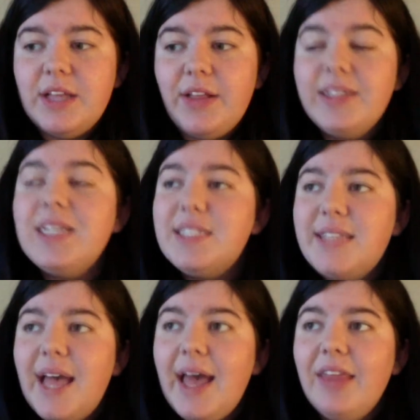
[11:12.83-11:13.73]
Now, as I
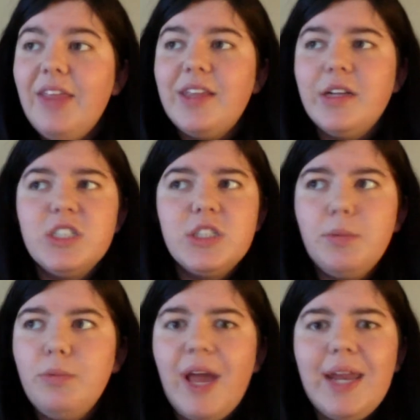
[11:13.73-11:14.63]
said, like, there are just
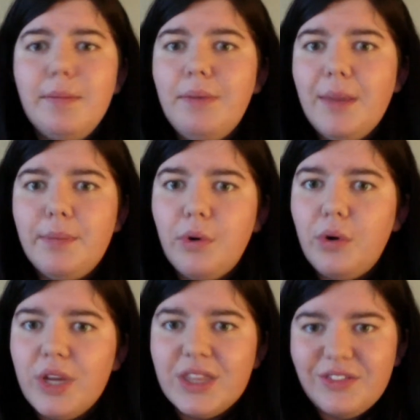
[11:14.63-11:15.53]
some random
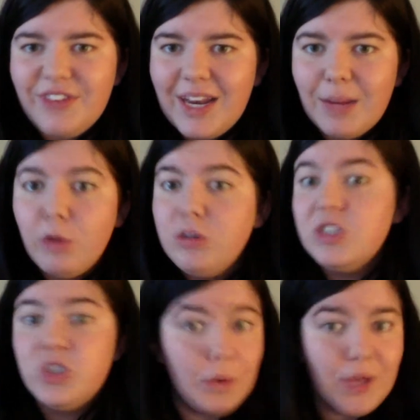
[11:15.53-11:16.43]
people in the fandom who
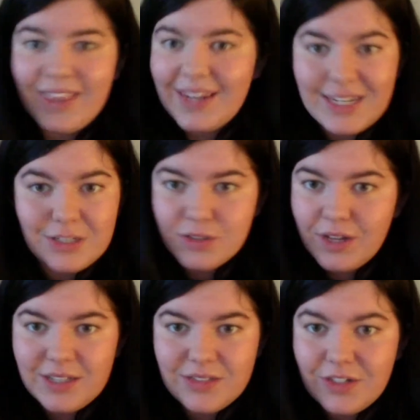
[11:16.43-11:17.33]
just don't like that I do
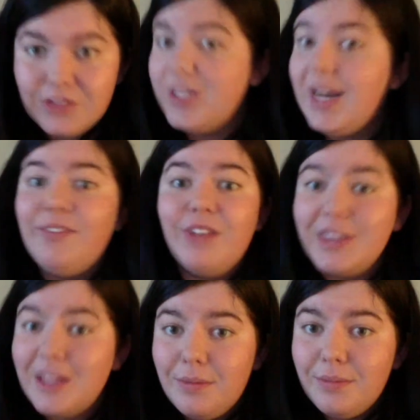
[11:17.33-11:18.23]
Sane's videos, that I've done
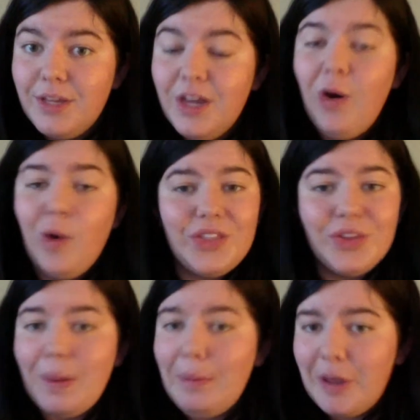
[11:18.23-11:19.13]
them, or that they're
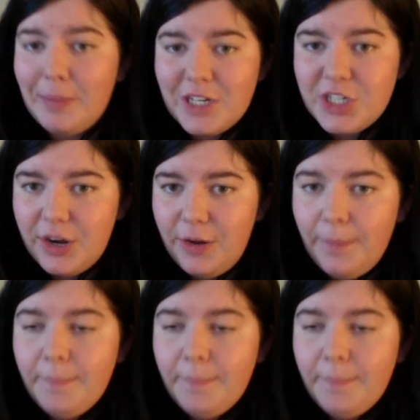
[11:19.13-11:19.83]
public on my channel.